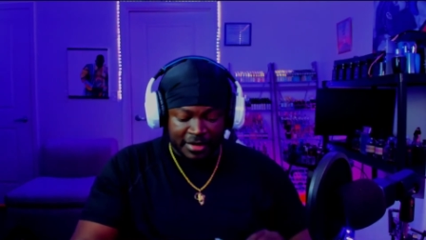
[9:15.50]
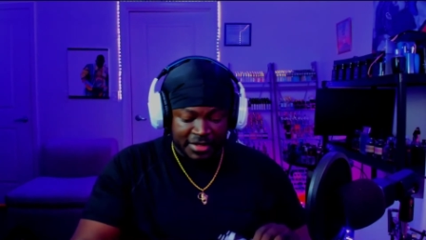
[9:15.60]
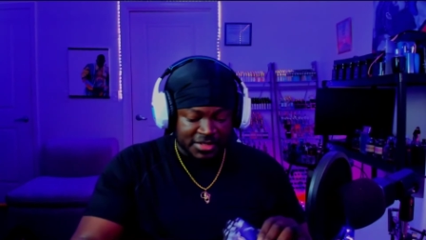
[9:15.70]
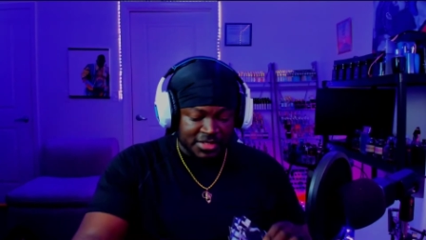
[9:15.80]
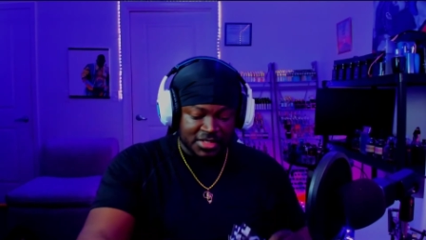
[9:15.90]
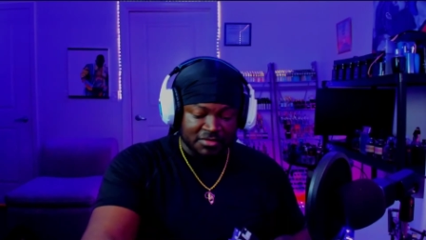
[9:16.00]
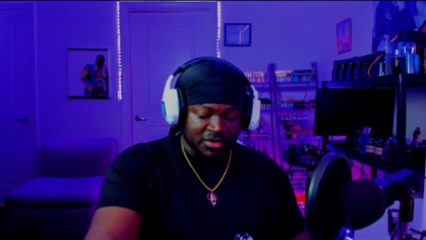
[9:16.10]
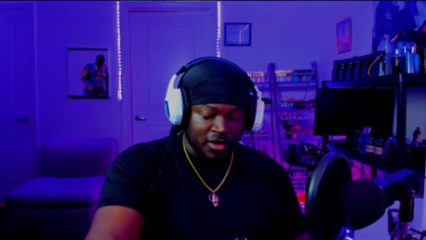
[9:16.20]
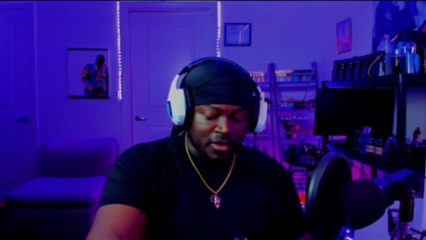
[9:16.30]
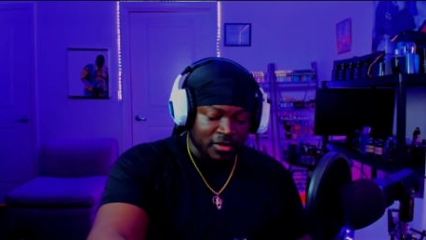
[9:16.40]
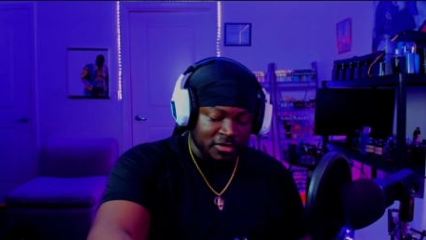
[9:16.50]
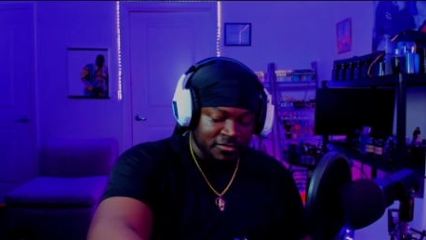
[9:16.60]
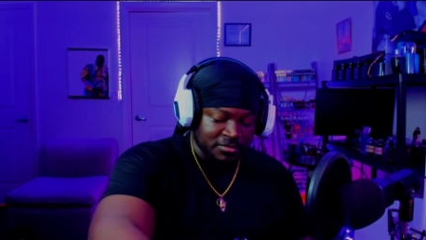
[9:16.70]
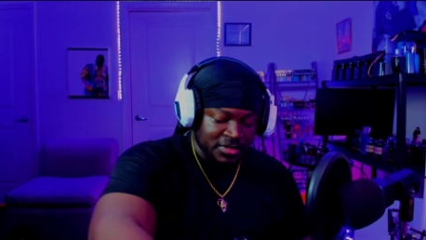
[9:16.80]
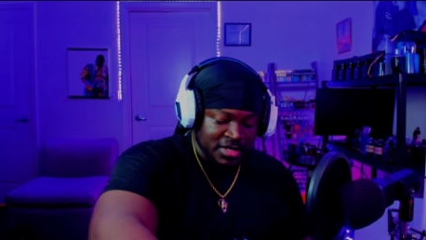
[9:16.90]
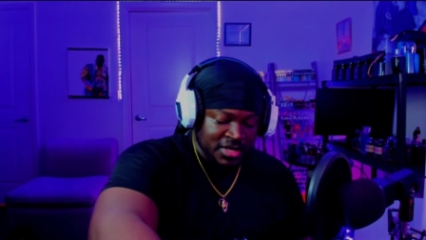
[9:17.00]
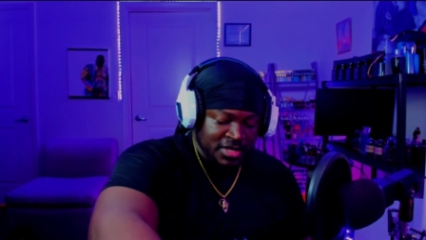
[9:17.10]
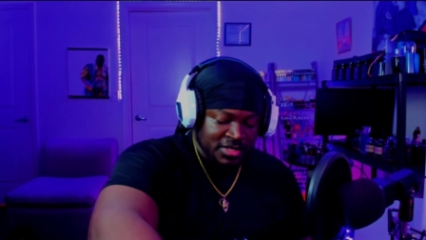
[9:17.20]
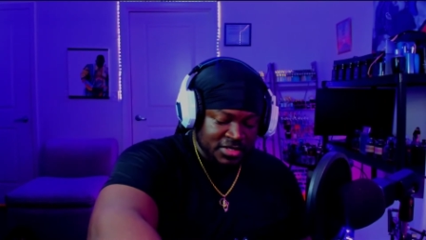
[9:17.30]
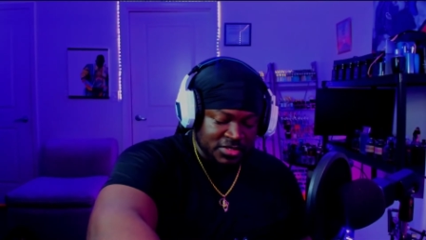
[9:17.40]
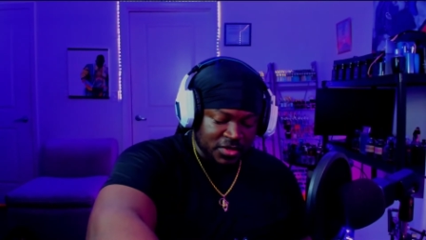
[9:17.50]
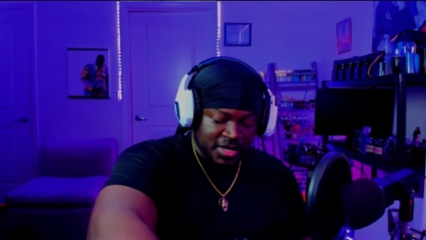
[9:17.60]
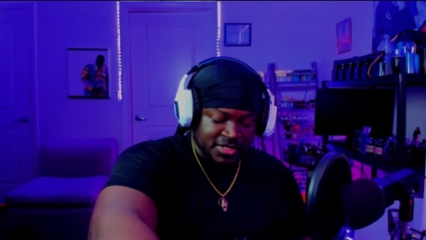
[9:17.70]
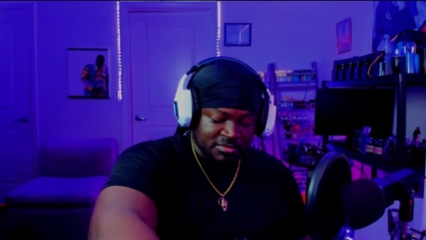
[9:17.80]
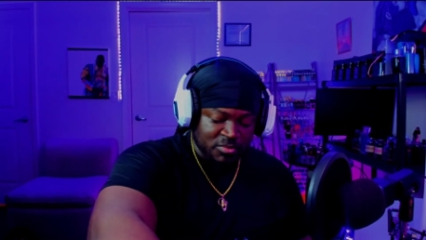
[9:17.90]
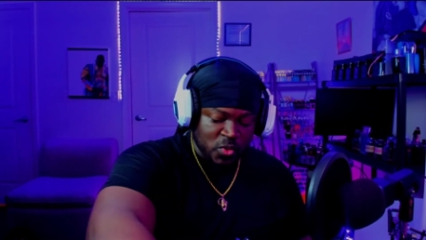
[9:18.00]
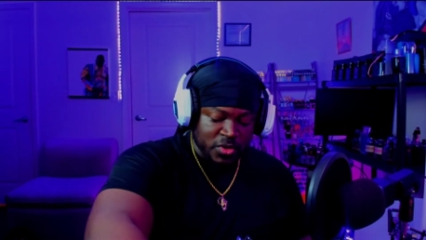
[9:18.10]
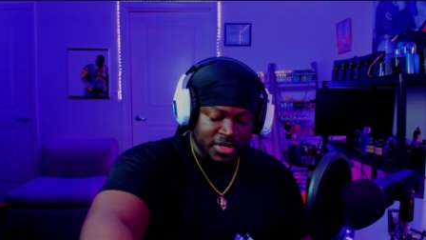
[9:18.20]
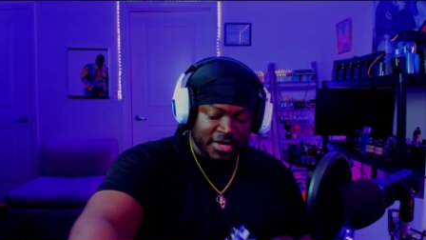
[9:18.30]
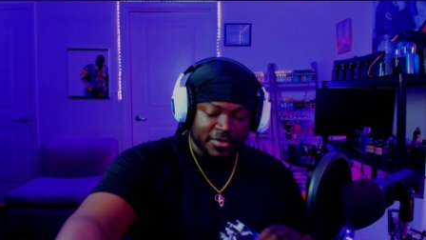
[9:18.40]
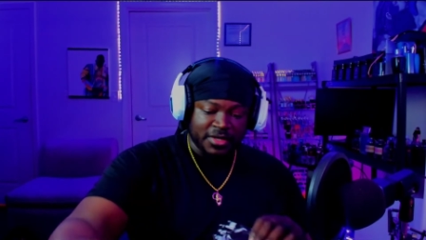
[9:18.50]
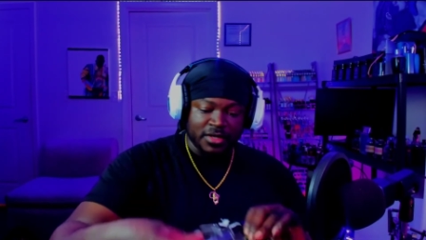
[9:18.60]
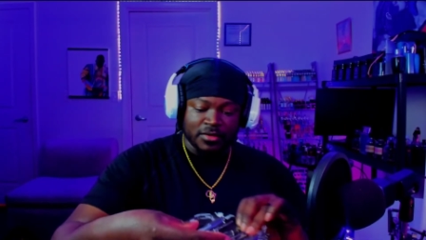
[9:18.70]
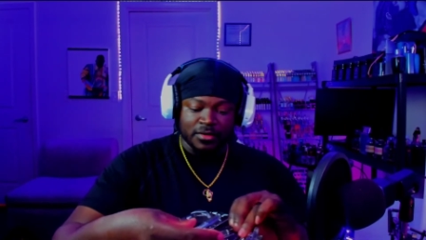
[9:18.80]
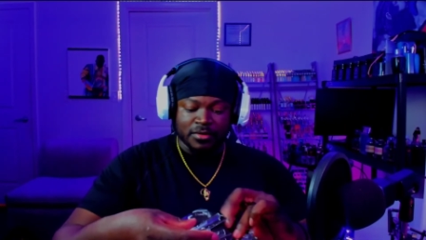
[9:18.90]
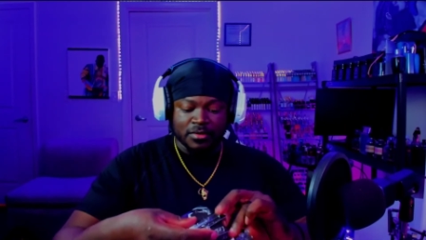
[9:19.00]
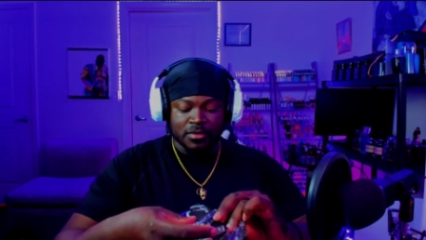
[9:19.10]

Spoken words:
this isn't even all of them. So I got some more down here.